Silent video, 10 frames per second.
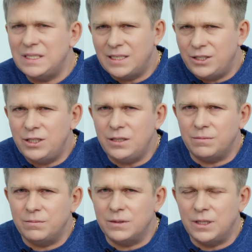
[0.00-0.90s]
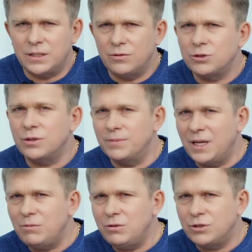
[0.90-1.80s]
To make it better for us
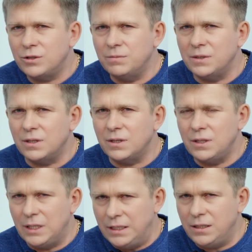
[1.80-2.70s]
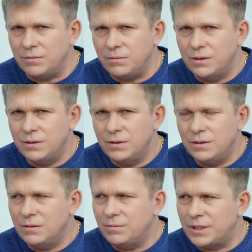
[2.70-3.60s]
or for themselves?
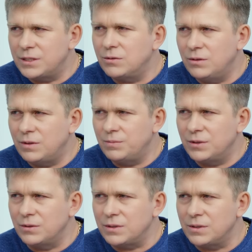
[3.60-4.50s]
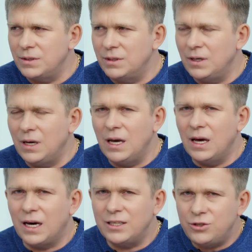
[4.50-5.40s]
A simple question.
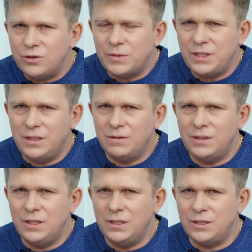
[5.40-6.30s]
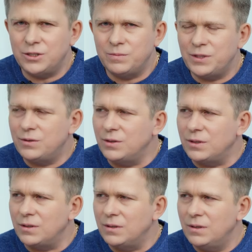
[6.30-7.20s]
What were those very prophets talking
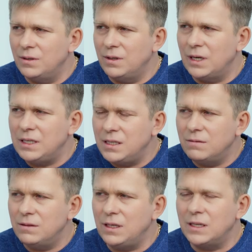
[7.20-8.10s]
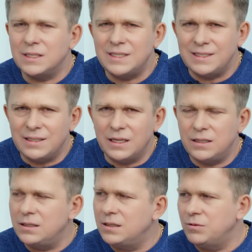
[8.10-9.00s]
about? They were talking about the
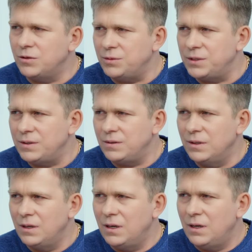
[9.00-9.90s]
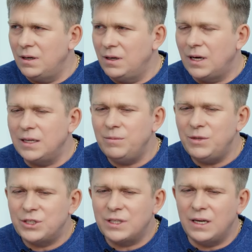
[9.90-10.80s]
Creative Society. They
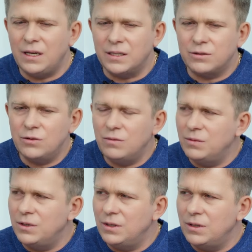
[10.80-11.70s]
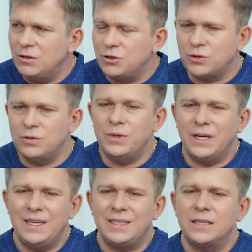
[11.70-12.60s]
dreamed that this world,
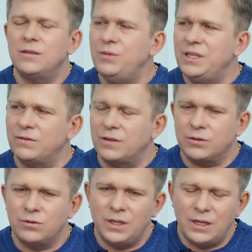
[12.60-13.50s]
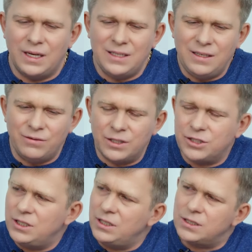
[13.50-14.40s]
which they devoted their lives
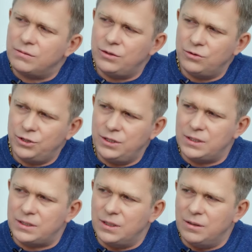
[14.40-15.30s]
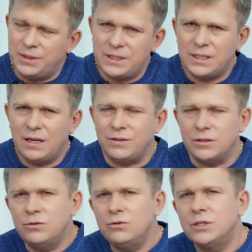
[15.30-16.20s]
to, imagine, the best
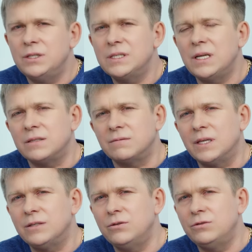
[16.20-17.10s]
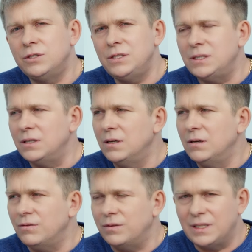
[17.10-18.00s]
of us devote their lives
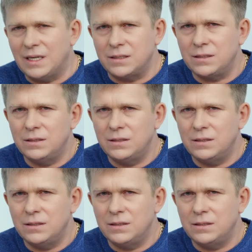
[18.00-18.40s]
to us.